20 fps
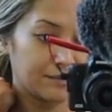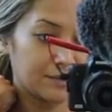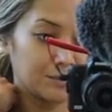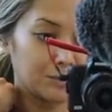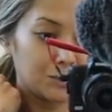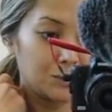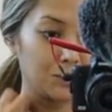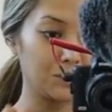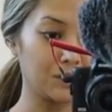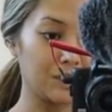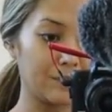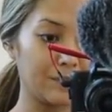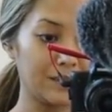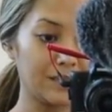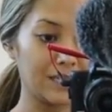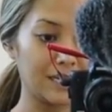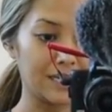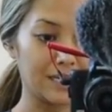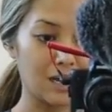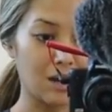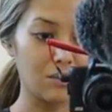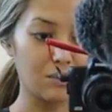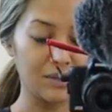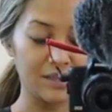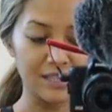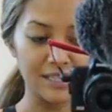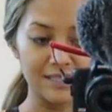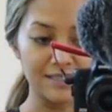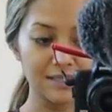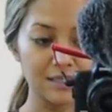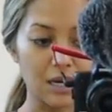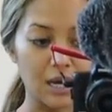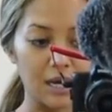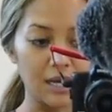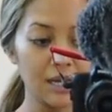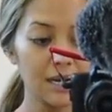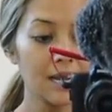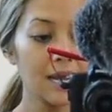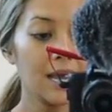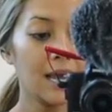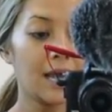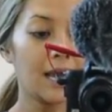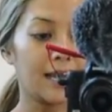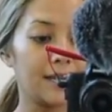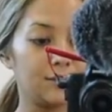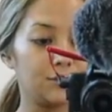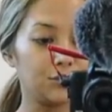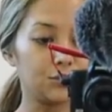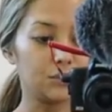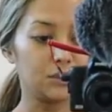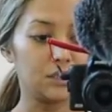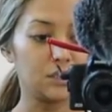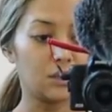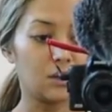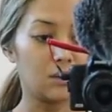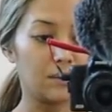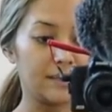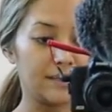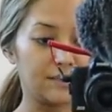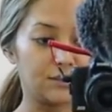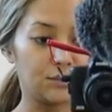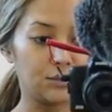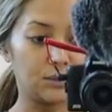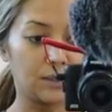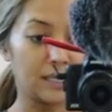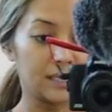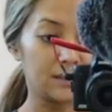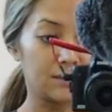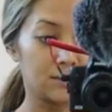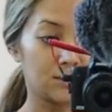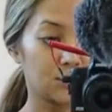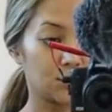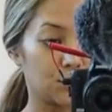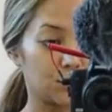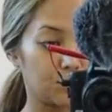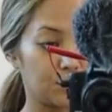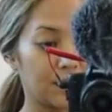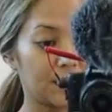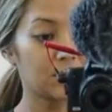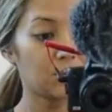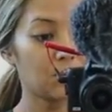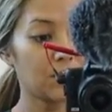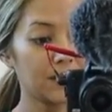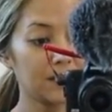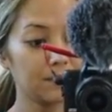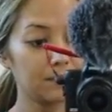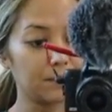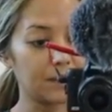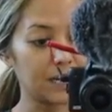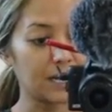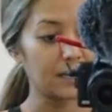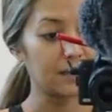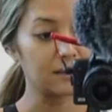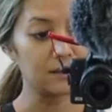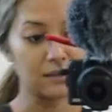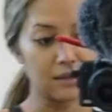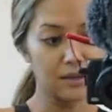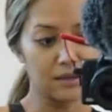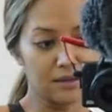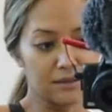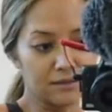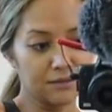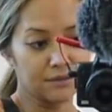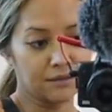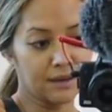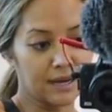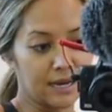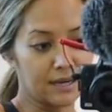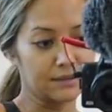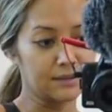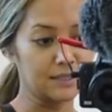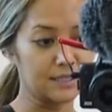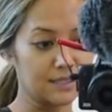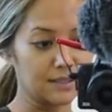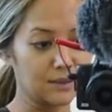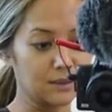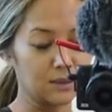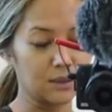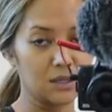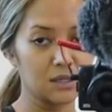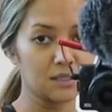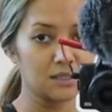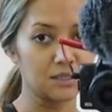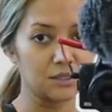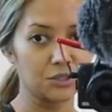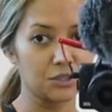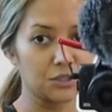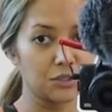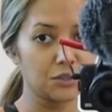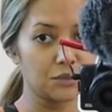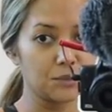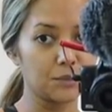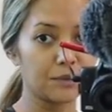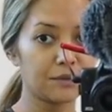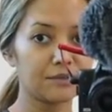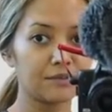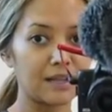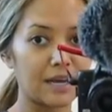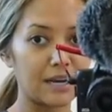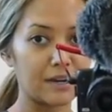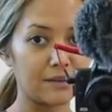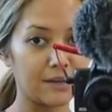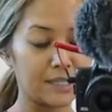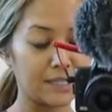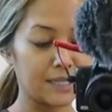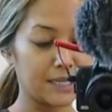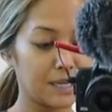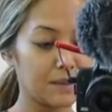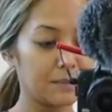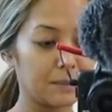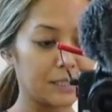from Lululemon that I got with this cut. I usually always do like the scoop neck one, but I love how this looks. It's just super flattering like I